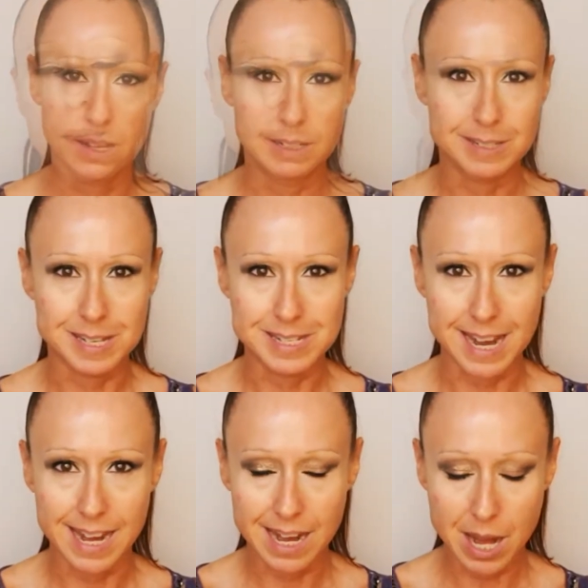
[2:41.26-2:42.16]

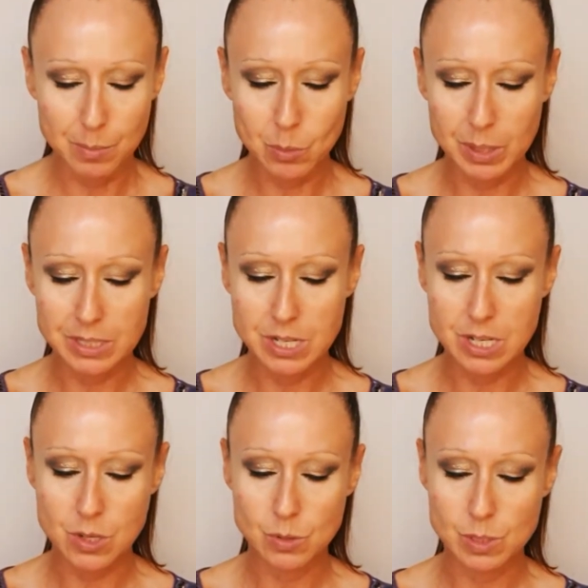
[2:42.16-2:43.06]
Today I'm going to
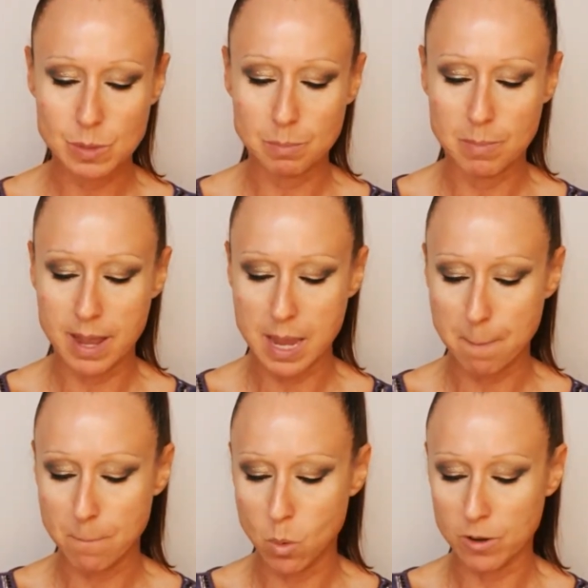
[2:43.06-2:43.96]
use my
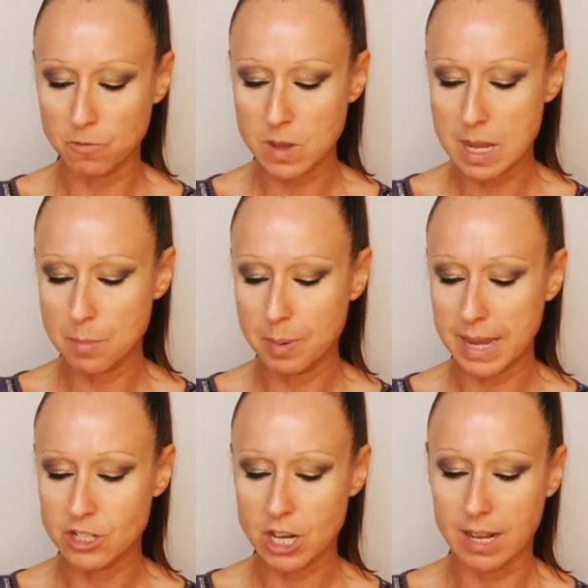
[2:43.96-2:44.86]
Morphe
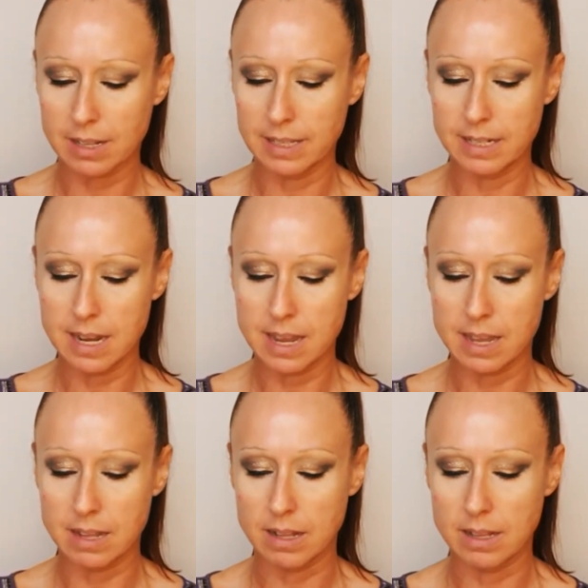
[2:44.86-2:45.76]
by Jaclyn
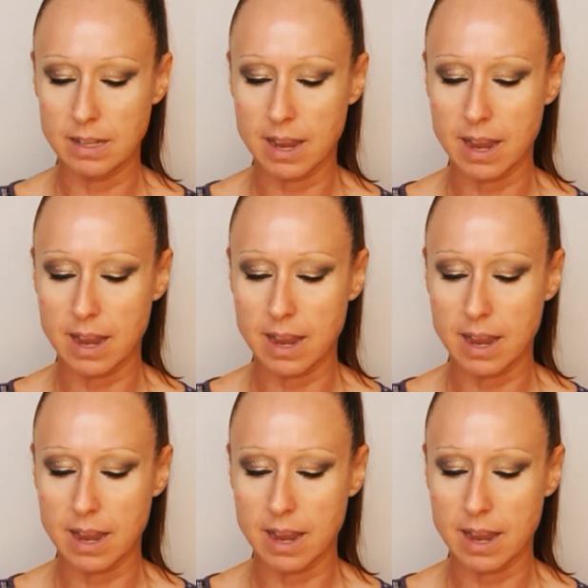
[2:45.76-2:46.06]
Hill